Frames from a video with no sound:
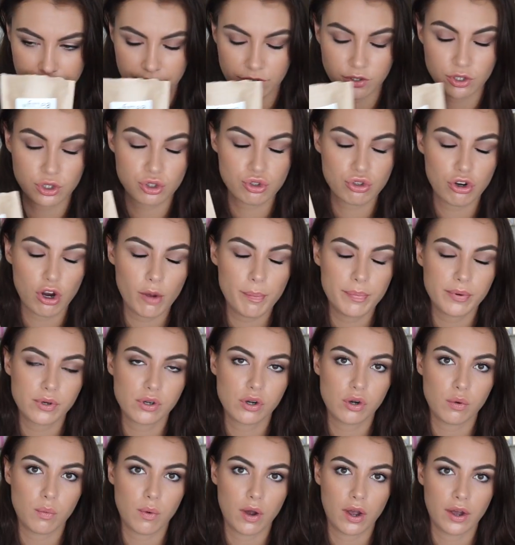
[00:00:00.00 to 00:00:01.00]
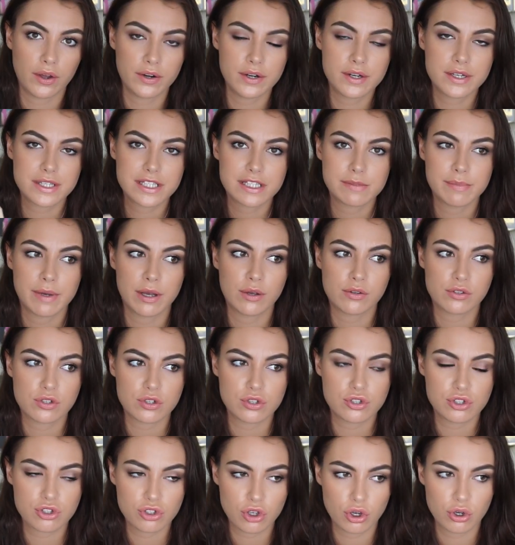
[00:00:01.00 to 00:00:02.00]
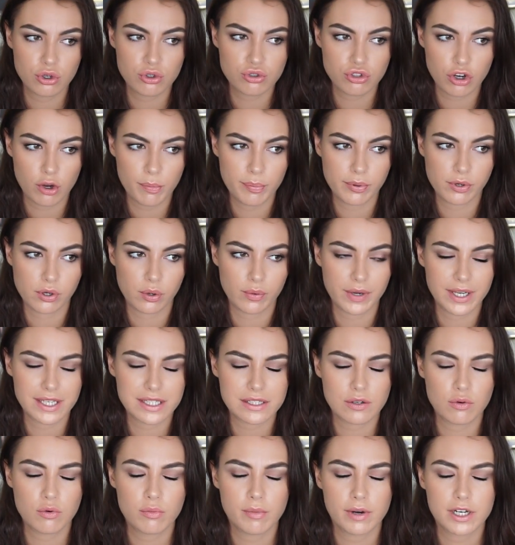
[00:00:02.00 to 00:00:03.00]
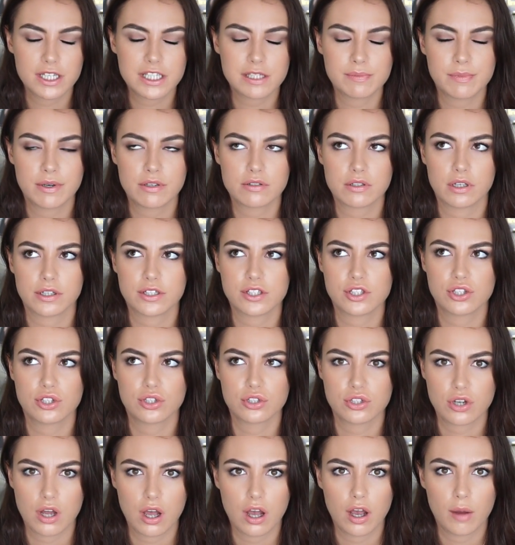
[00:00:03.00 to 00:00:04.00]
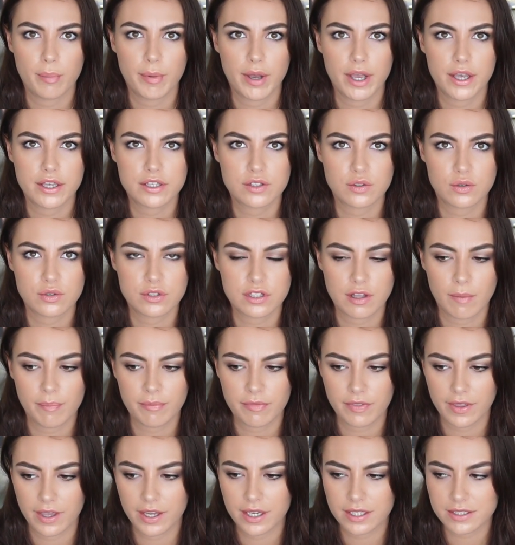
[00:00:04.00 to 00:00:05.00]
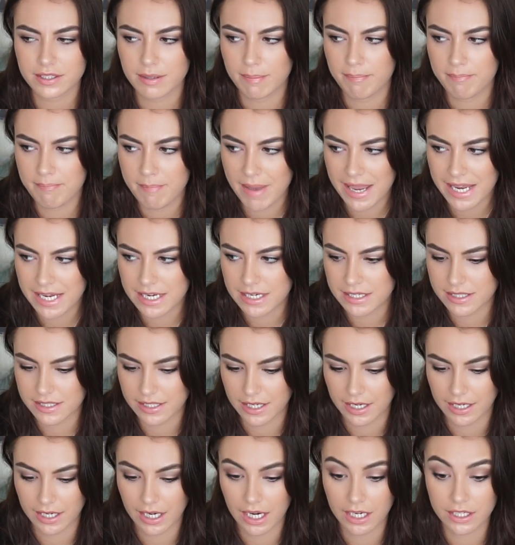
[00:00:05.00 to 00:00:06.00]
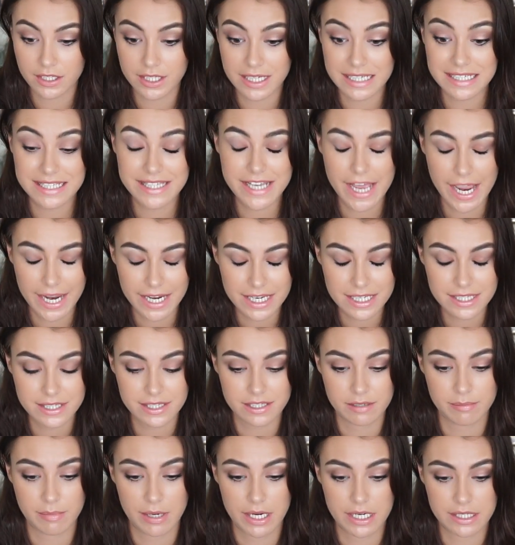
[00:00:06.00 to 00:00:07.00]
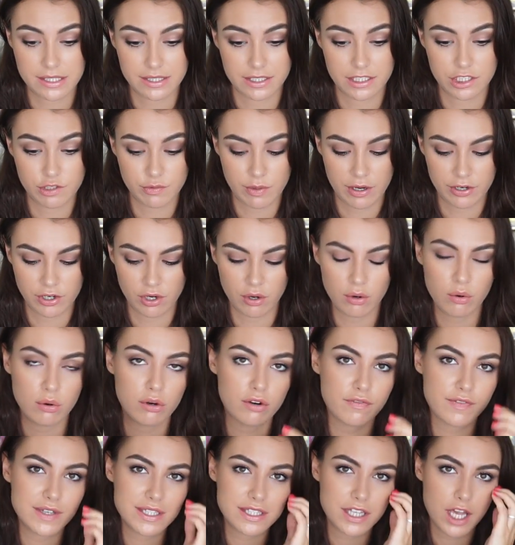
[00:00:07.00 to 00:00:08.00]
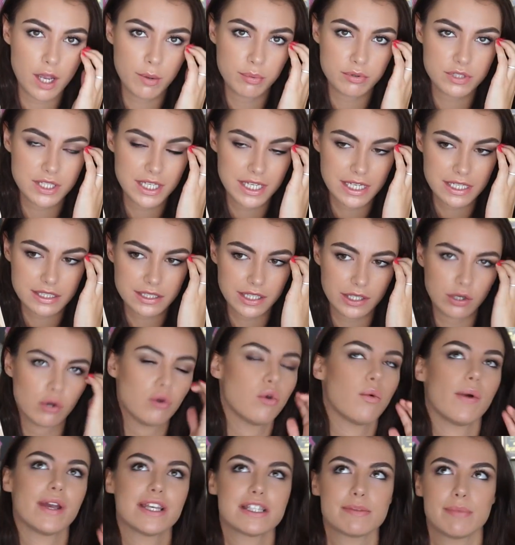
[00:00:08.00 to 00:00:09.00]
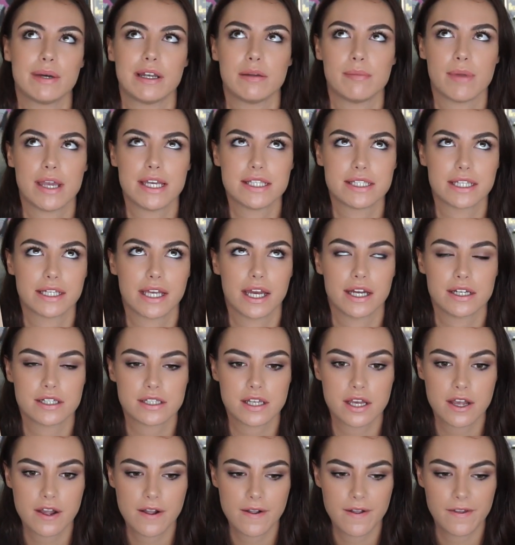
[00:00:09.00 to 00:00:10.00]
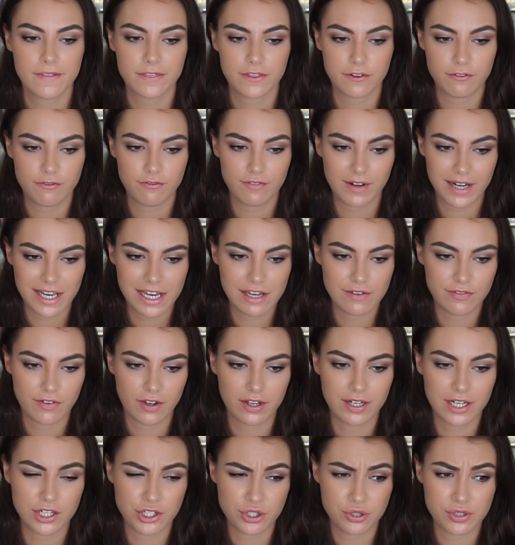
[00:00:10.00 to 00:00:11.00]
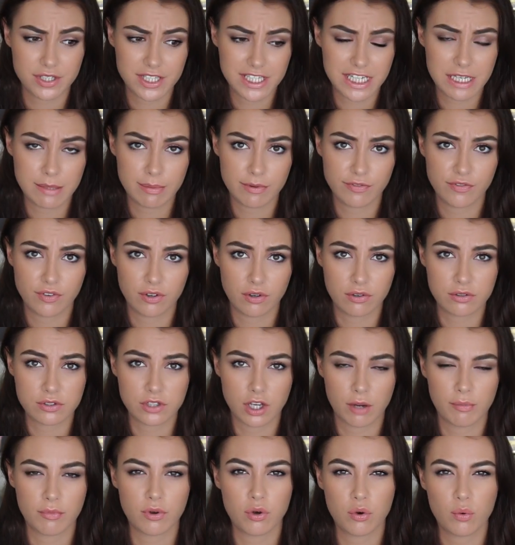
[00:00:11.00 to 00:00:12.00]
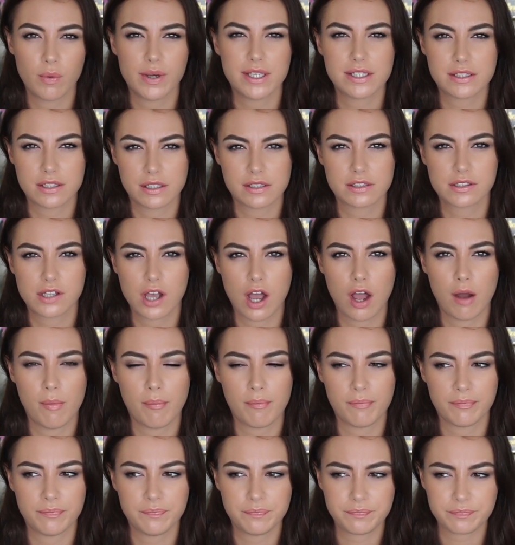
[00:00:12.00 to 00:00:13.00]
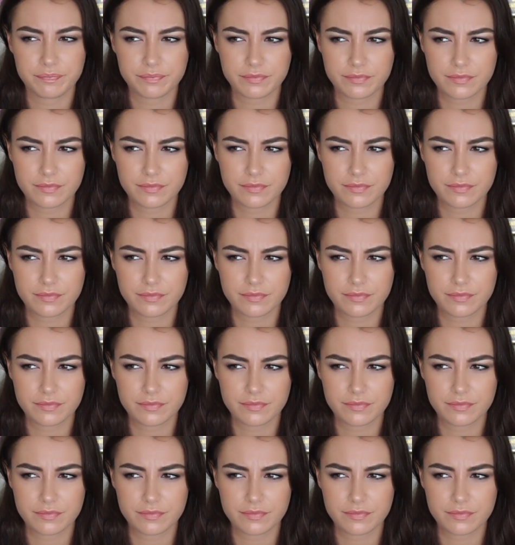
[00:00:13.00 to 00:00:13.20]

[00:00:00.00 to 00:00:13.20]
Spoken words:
The tropical one smells so tropical. It almost smells like Starburst or something. It's amazing, and it tastes amazing as well. Now, all of these herbal teas, they always smell amazing, and the flavor, unless you steep it for a long time, always does come